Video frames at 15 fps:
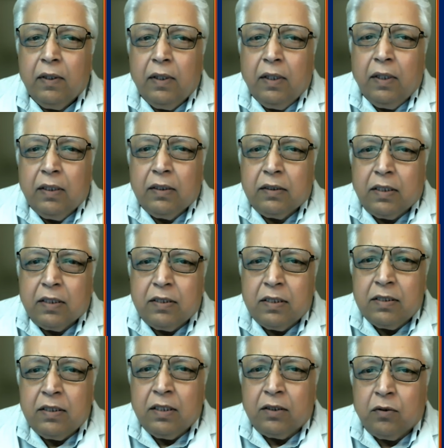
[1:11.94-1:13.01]
This is
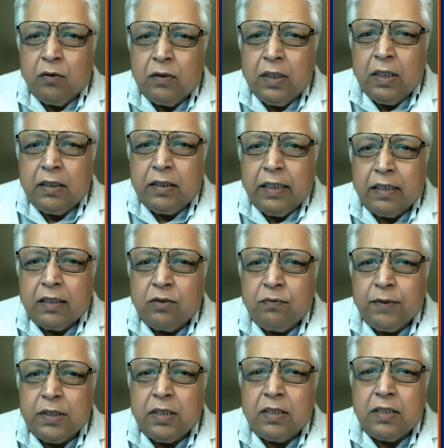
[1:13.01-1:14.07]
the total text
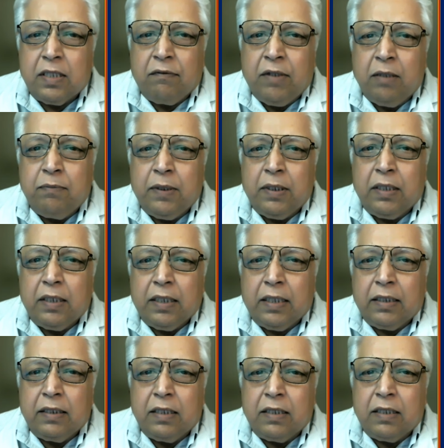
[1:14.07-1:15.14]
which is available in
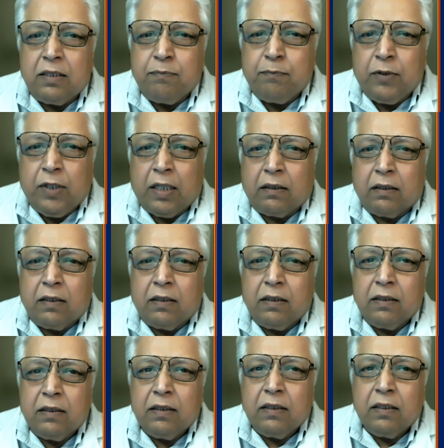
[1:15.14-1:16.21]
this work
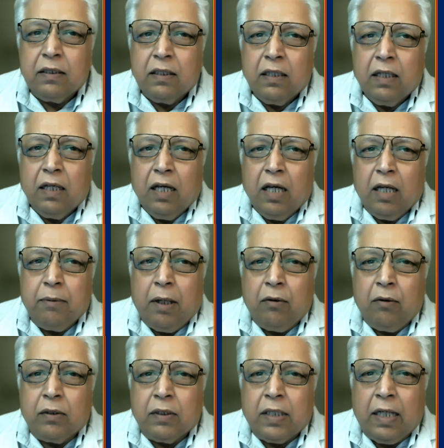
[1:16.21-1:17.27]

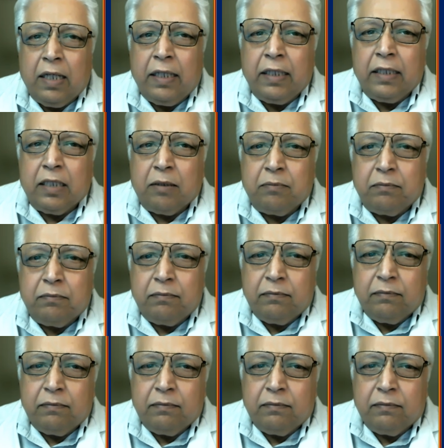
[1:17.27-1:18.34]
about Caladium.
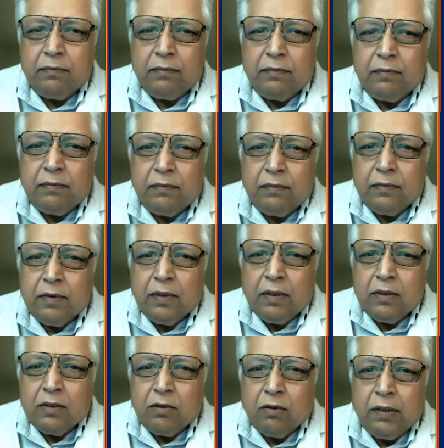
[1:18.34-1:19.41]

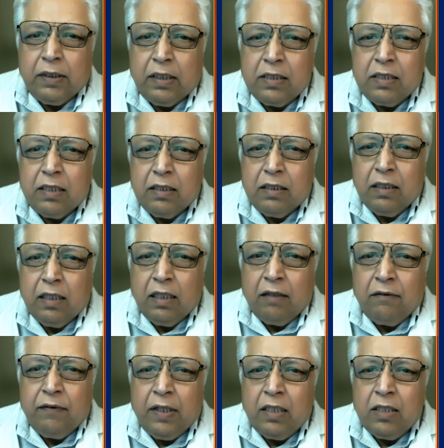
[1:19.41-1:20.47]
So it is a
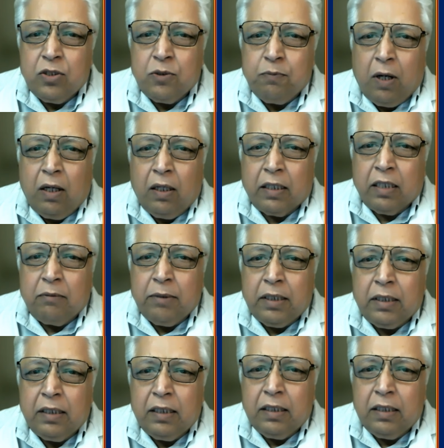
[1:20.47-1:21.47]
very small remedy.